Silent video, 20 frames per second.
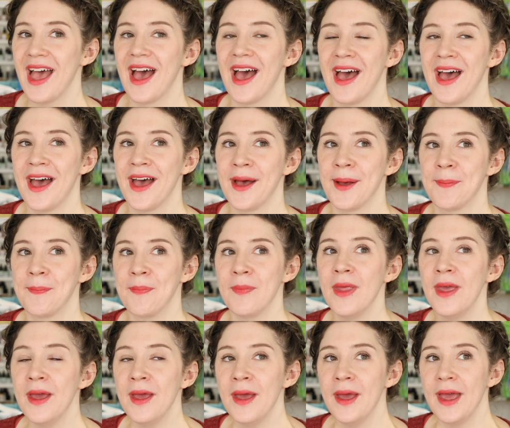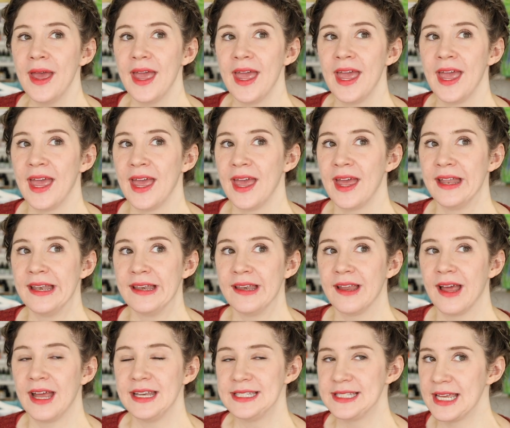Um, and
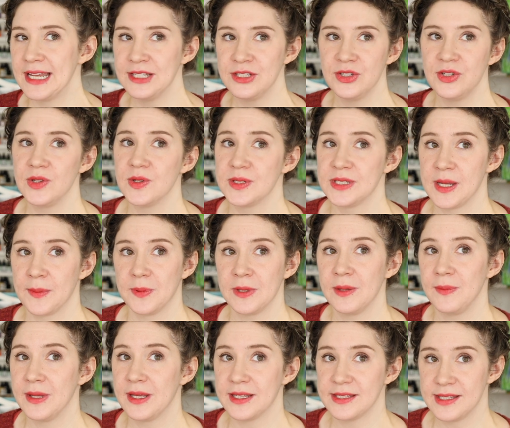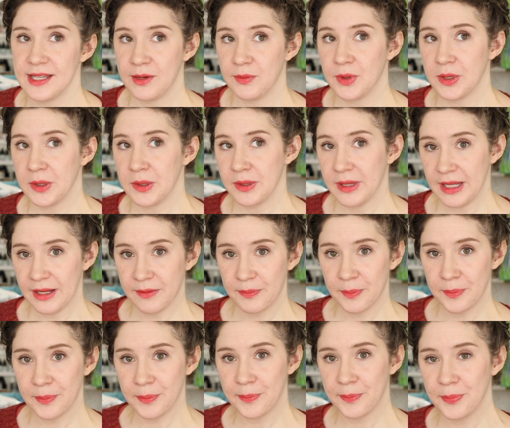I decided to do those separately because they were like
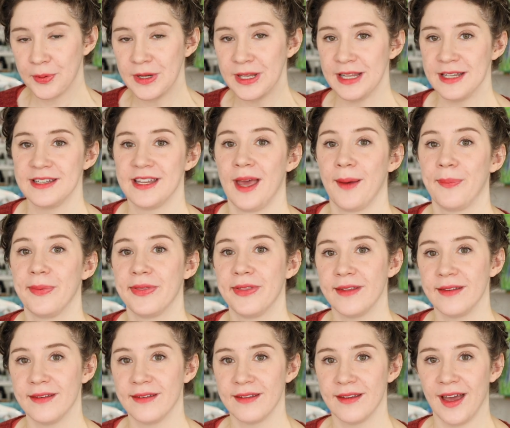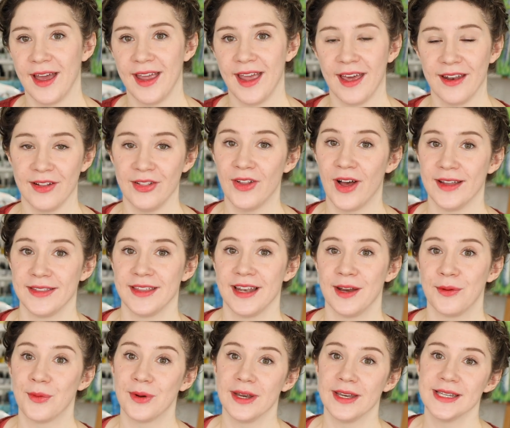pretty in depth, and I had a lot that
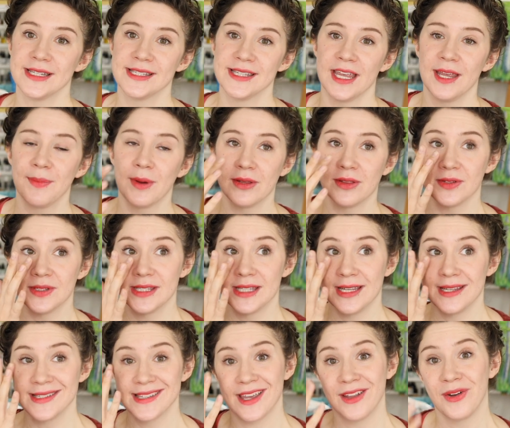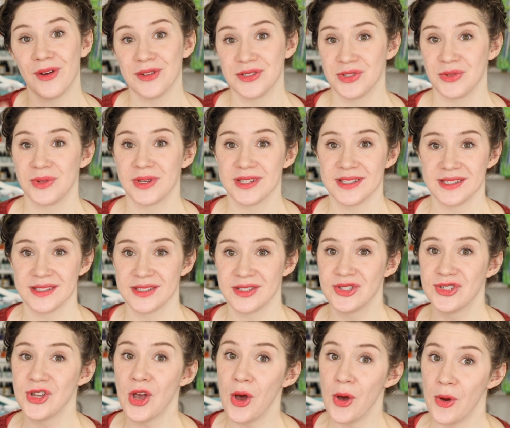I wanted to say about those things, and also because
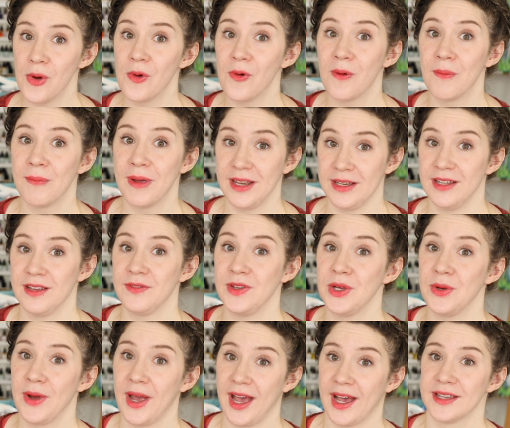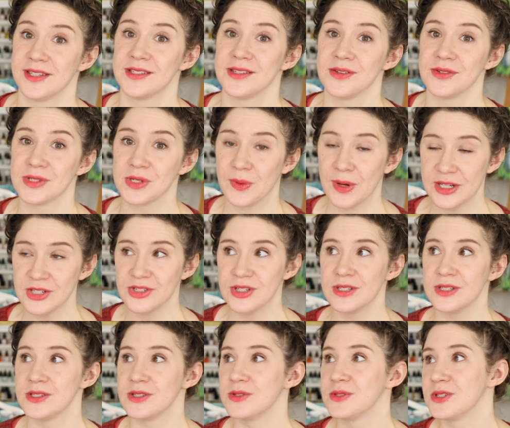so many of you asked those
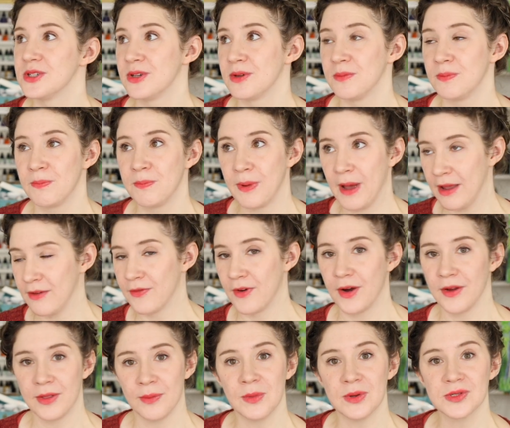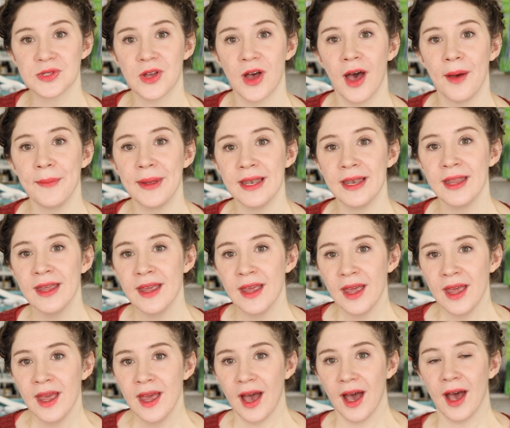questions. Those are by far the most common common
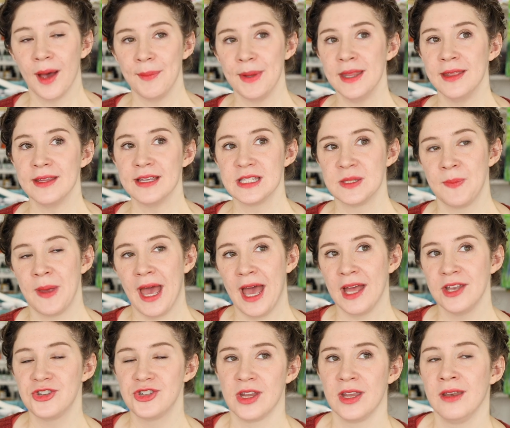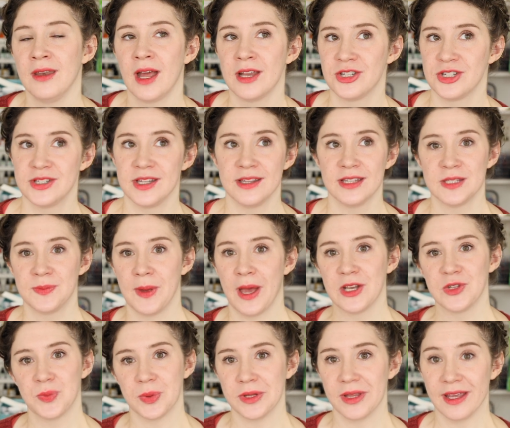um, in this batch, and not just in this
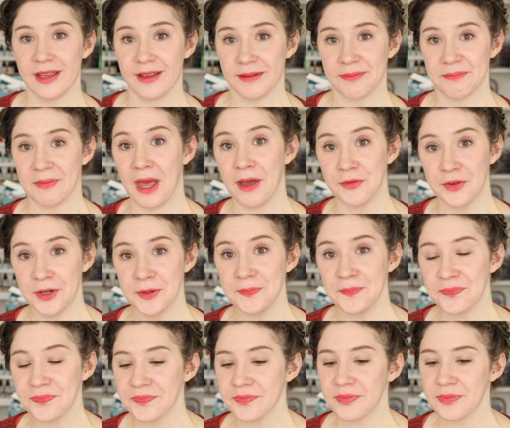batch, but like ever.